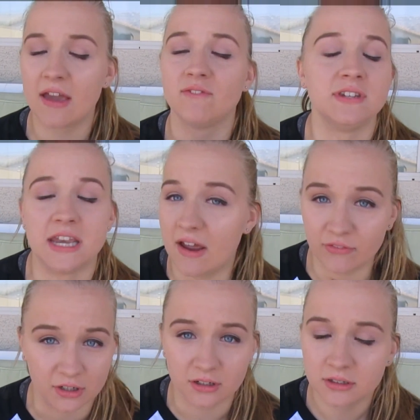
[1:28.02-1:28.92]

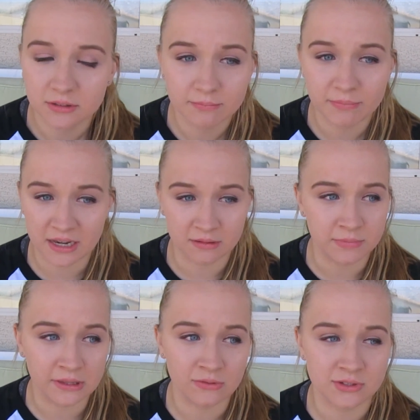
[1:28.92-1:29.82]
never been
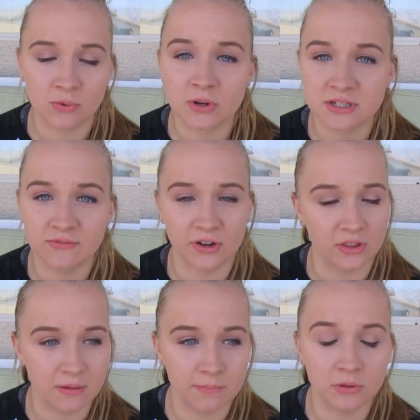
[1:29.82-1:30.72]
abused or
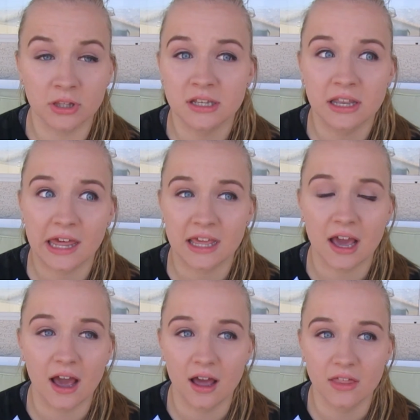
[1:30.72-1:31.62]
severely bullied like
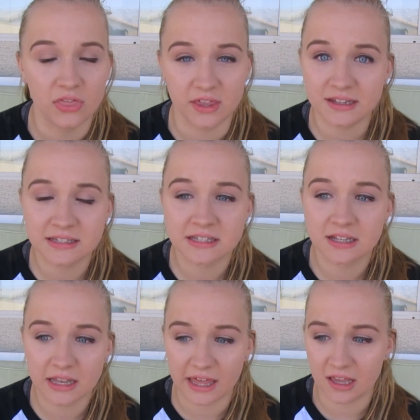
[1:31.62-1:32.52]
this.
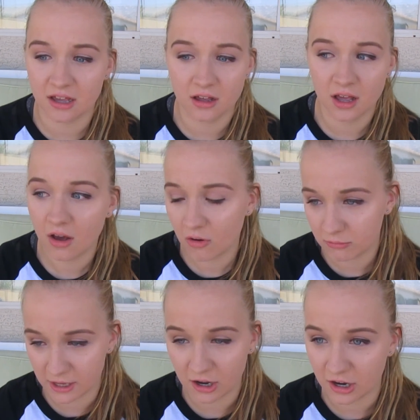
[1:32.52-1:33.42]
Oh
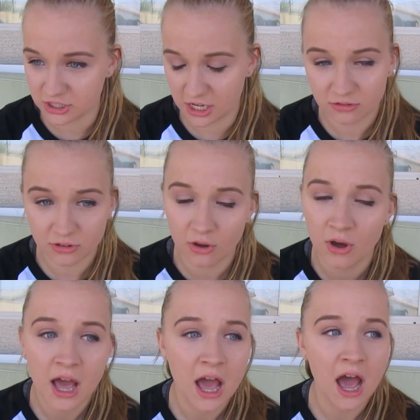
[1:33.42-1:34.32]
my gosh, I don't know,
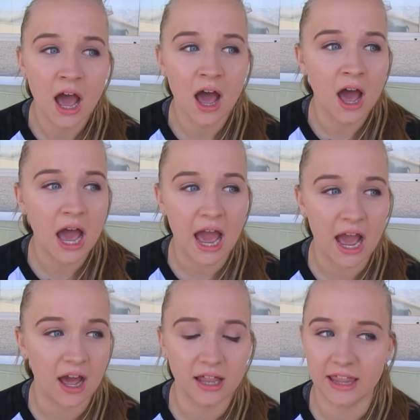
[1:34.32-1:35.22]

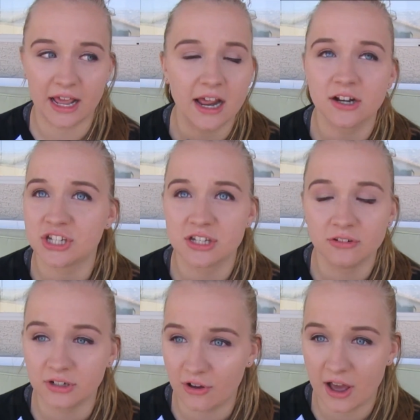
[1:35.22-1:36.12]
I just
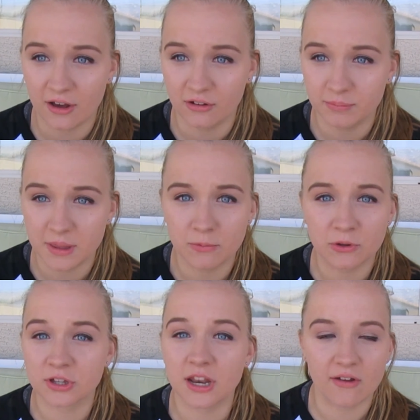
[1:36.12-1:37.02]
don't know how people
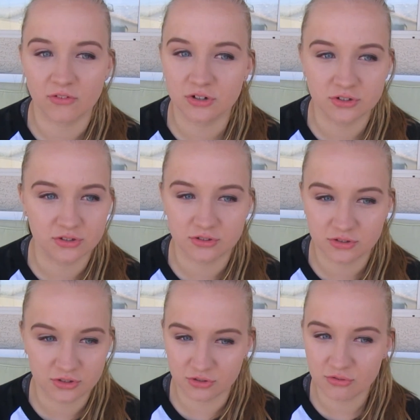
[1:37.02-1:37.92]
could ever
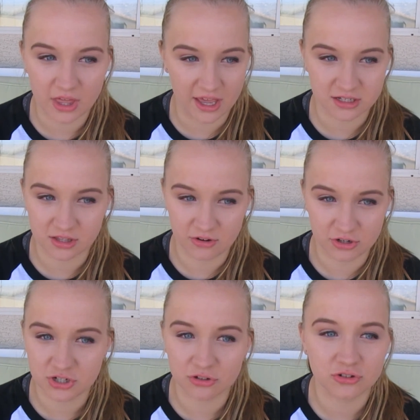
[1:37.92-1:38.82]
do that to their
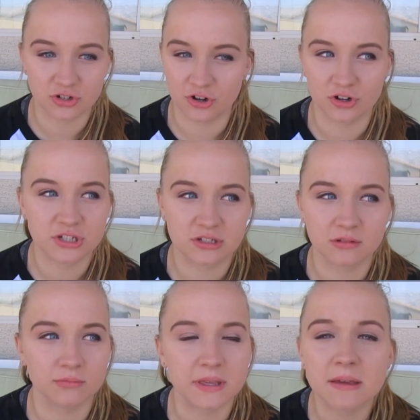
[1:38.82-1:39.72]
children or
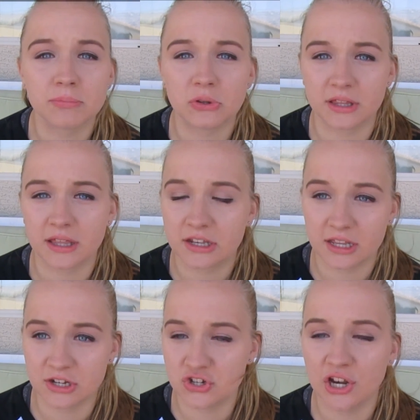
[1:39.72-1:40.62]
to people
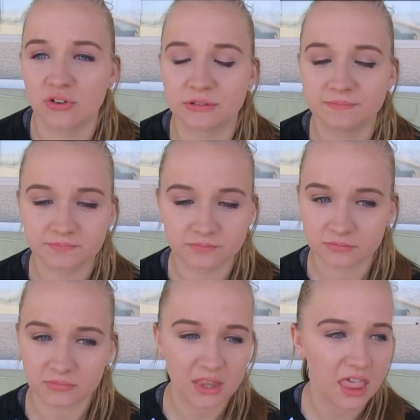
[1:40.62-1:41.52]
in general.
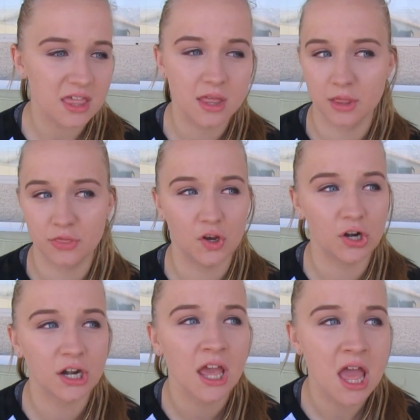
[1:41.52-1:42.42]
Third,